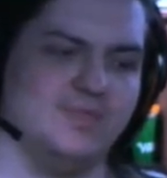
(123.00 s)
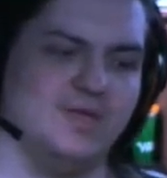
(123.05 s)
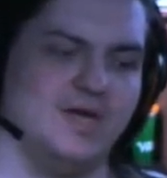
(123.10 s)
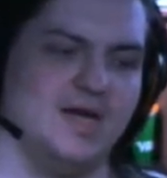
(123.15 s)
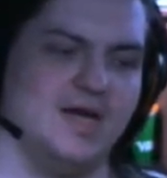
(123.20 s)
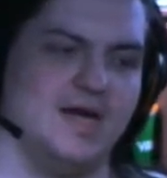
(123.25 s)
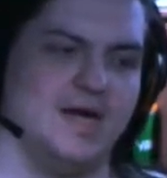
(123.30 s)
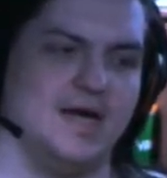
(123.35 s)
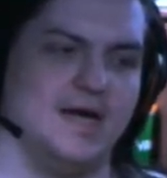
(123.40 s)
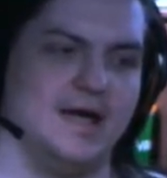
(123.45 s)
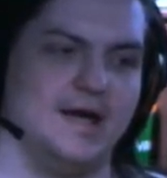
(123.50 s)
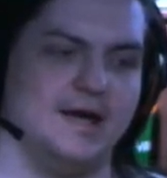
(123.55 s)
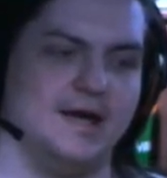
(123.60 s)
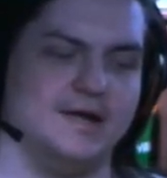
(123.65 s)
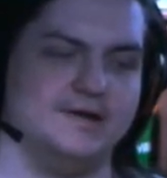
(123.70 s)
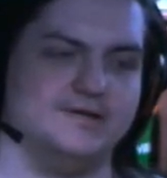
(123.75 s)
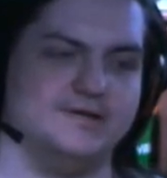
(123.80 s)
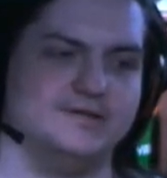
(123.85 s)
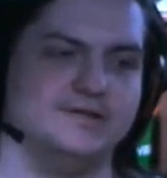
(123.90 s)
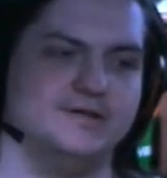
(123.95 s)

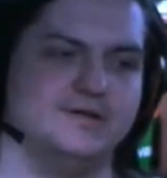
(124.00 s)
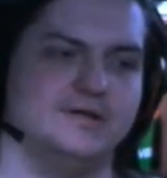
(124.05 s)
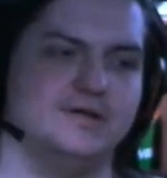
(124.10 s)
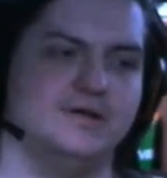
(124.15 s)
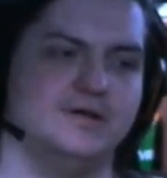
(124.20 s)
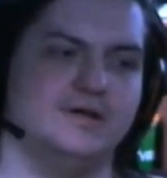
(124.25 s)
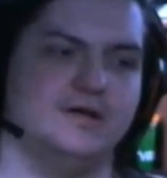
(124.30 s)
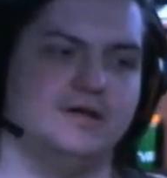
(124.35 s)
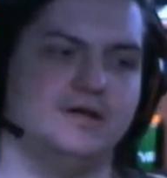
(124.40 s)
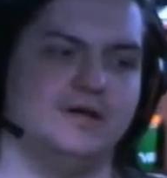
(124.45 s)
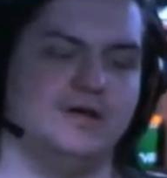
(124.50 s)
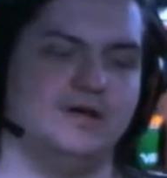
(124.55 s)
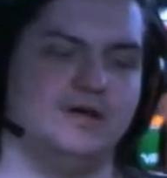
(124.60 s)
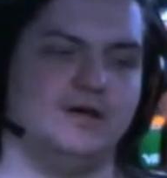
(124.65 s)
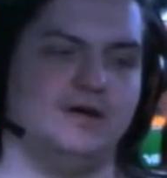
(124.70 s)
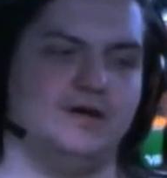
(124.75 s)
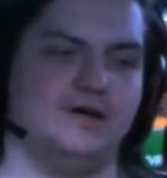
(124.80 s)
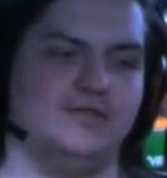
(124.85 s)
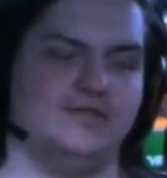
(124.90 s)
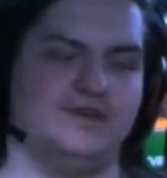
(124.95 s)
and
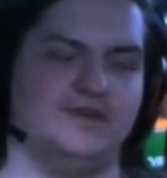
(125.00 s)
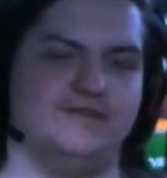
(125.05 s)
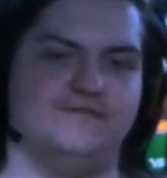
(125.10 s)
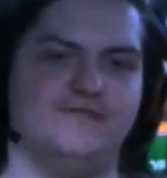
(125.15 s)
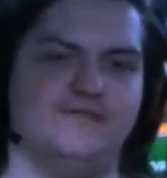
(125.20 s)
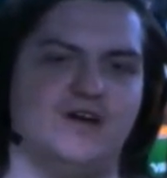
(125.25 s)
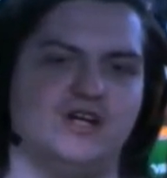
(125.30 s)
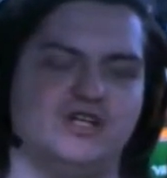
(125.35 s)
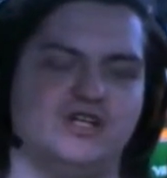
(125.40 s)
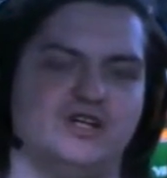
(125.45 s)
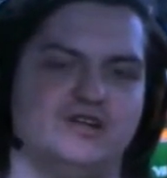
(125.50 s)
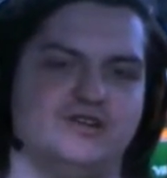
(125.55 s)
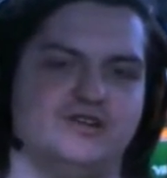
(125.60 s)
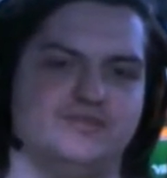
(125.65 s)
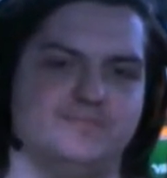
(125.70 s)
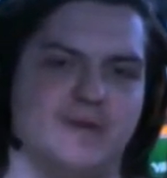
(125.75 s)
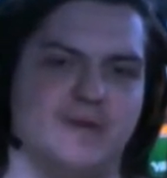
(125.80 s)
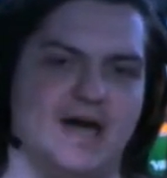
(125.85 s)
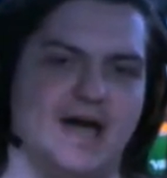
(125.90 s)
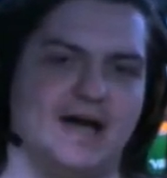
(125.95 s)
the infection is
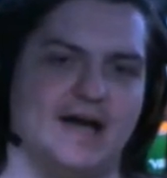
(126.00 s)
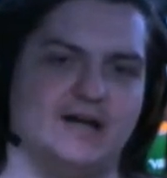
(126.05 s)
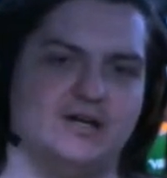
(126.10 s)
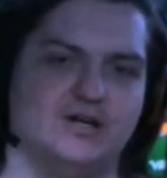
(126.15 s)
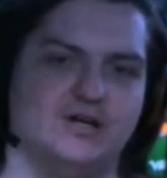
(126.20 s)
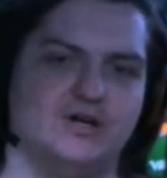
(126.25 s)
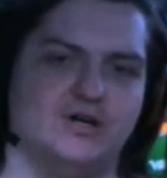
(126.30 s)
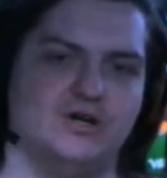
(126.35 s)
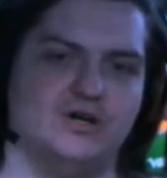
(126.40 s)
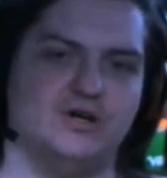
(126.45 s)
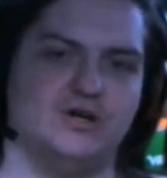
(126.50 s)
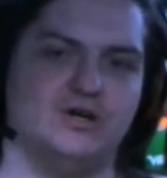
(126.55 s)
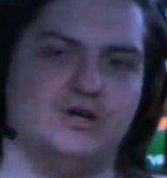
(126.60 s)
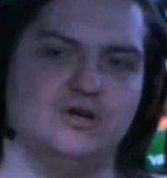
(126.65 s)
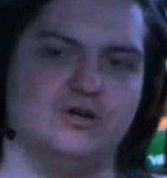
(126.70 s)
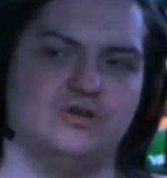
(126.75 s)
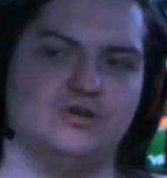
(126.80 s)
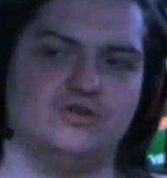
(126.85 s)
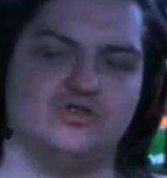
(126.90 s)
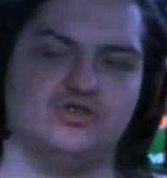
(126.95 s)
back,
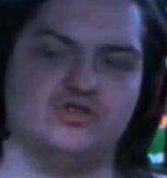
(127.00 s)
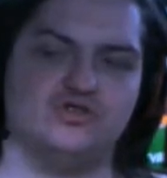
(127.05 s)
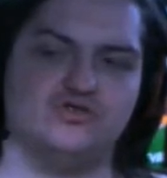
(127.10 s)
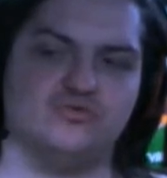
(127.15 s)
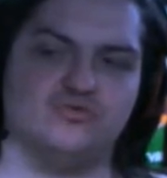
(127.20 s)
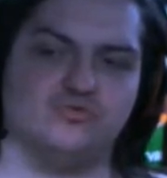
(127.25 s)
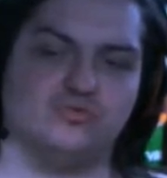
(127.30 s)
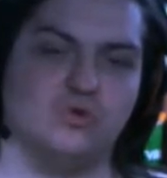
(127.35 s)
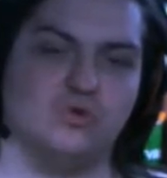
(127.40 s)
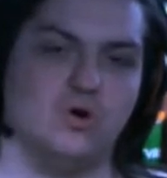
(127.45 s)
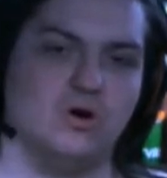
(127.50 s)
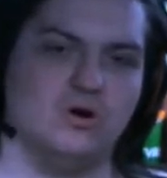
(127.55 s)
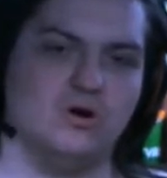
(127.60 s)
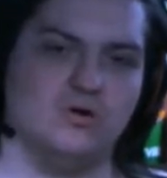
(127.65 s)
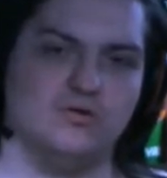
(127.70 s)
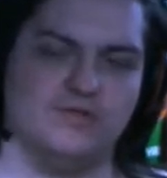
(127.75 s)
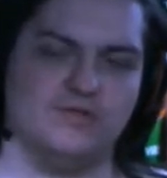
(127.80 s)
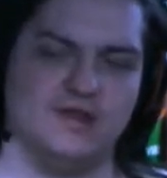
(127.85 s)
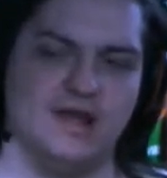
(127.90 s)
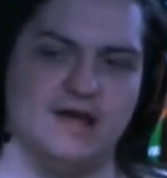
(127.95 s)

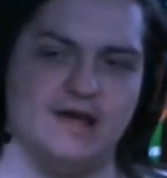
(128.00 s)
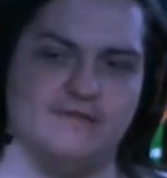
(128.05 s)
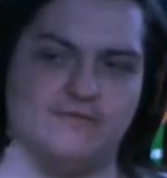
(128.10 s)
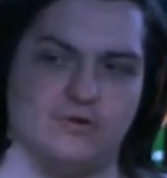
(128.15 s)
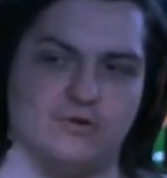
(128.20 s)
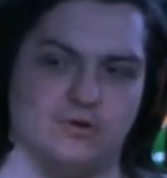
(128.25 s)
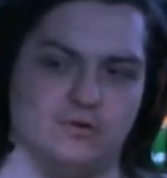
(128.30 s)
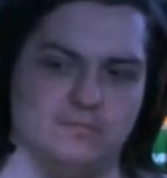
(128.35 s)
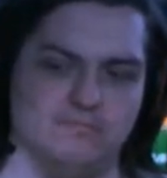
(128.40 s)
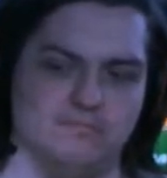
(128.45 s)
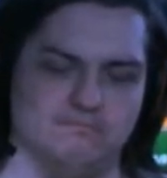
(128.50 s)
stronger than ever,